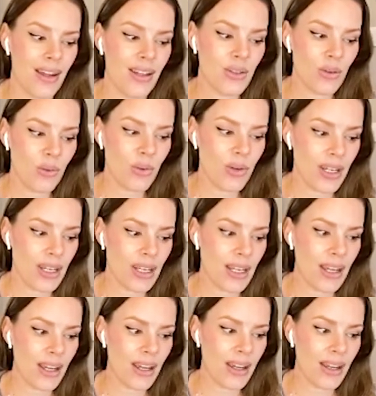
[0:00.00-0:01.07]
So it,
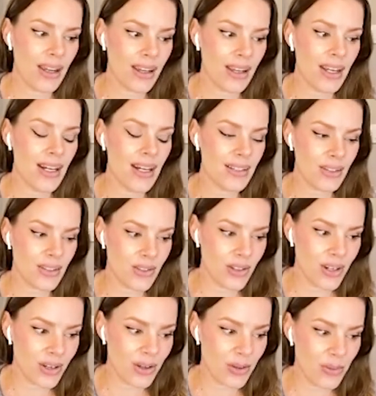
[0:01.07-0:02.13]
it is a
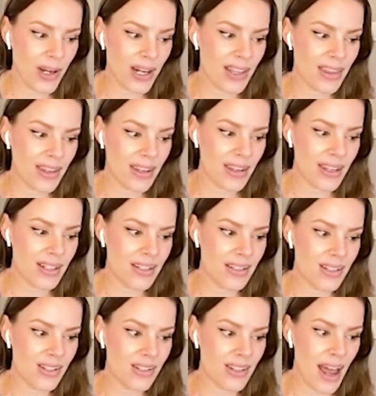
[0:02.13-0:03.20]
struggle, but I think it's
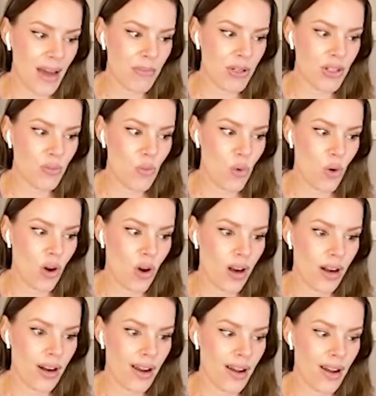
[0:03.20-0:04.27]
just that much
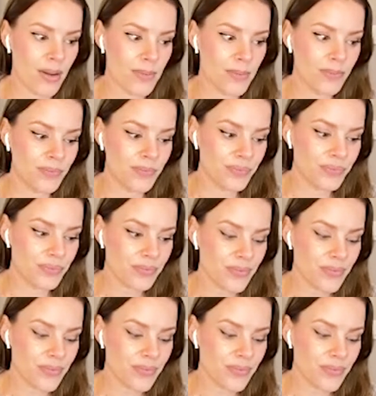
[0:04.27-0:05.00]
more um,